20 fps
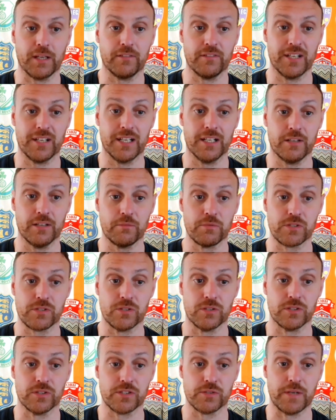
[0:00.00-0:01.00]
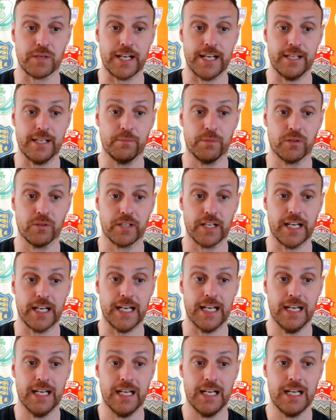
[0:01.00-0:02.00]
Tierney was good as well, but
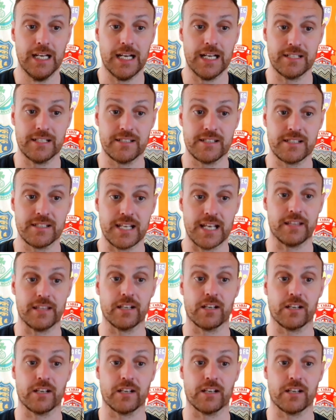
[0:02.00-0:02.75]
and as I said,